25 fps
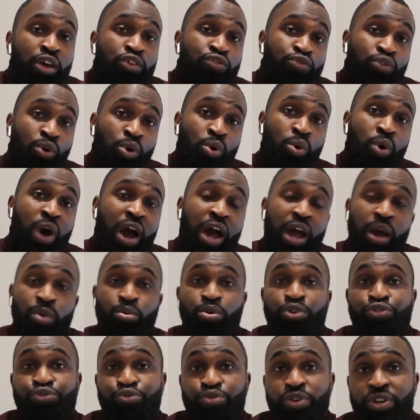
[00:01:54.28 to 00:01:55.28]
So I
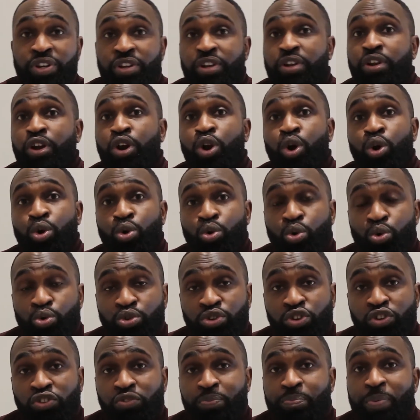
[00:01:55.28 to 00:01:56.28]
was reading a local
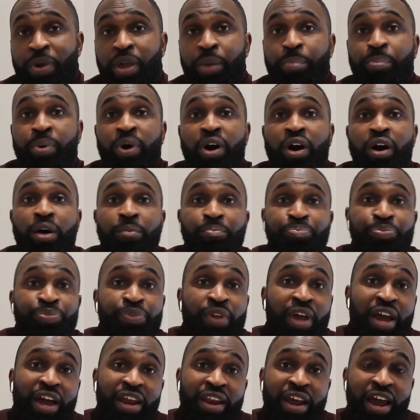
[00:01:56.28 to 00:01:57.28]
newspaper
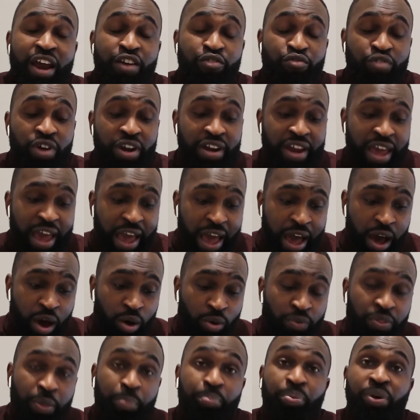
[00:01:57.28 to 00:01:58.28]
and I read
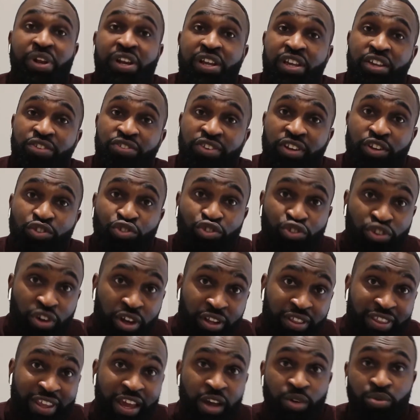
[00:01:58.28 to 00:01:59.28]
how the police had
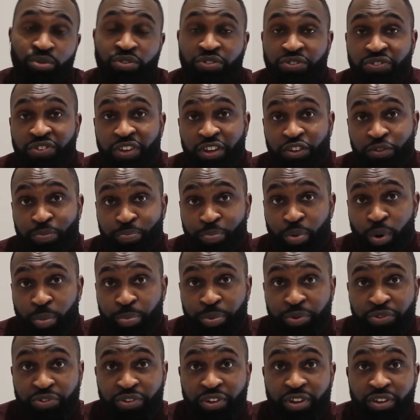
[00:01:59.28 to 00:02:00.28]
shut down 6
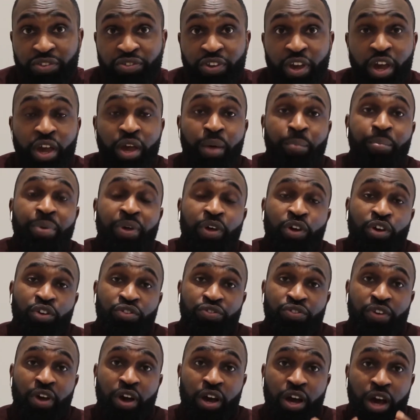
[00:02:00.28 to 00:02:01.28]
properties
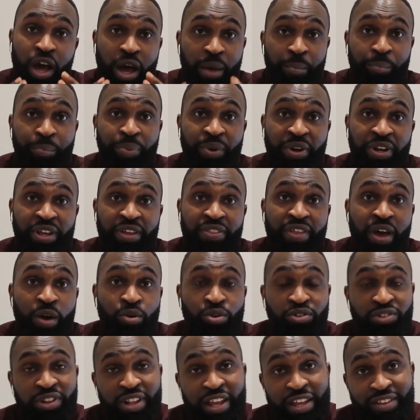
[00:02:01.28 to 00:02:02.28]
because a company that
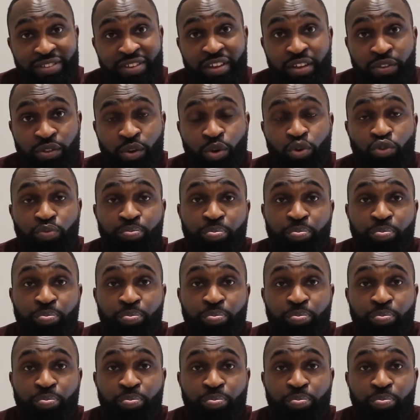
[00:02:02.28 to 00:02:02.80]
was letting those